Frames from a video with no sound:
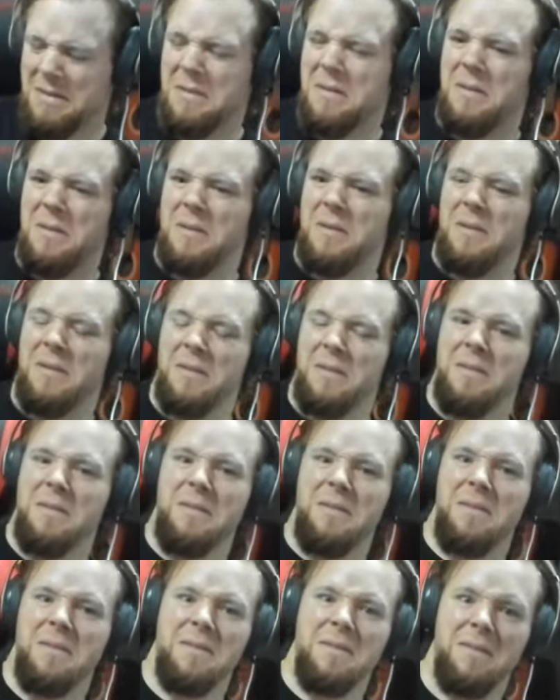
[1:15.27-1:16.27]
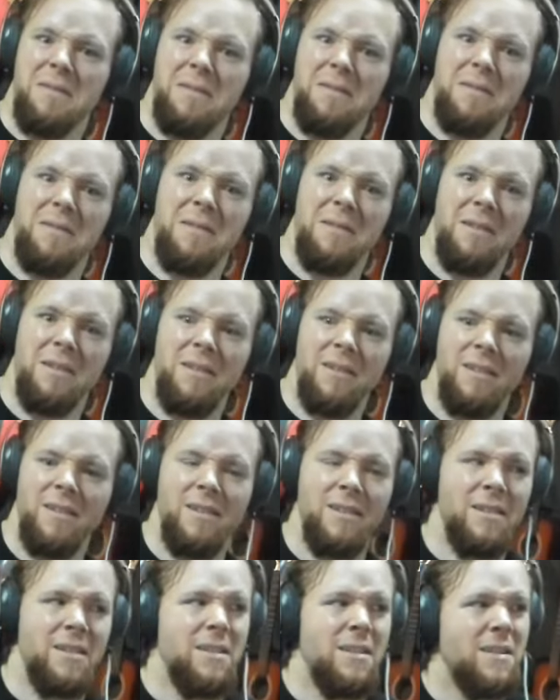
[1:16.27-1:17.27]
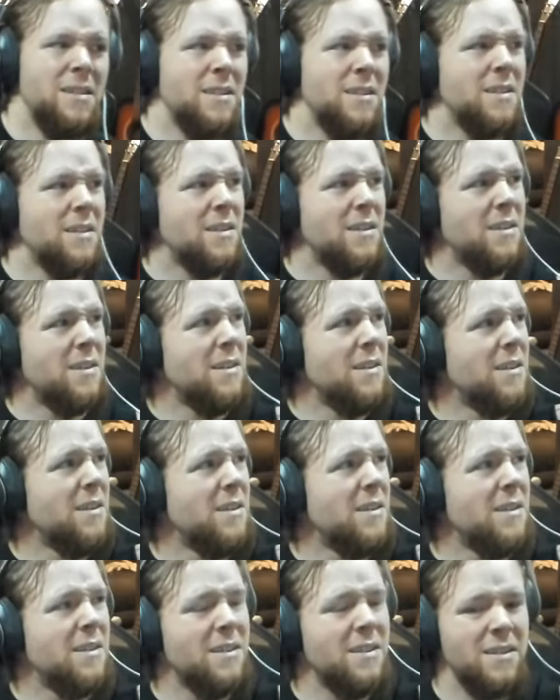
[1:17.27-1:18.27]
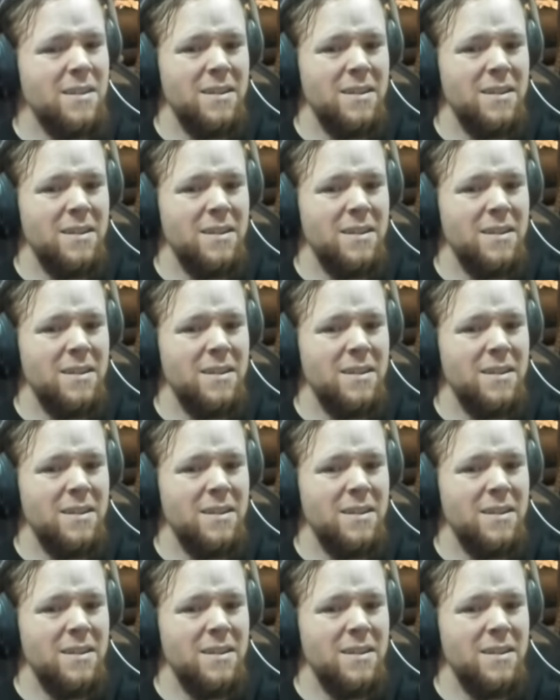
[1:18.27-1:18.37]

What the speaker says: (silence)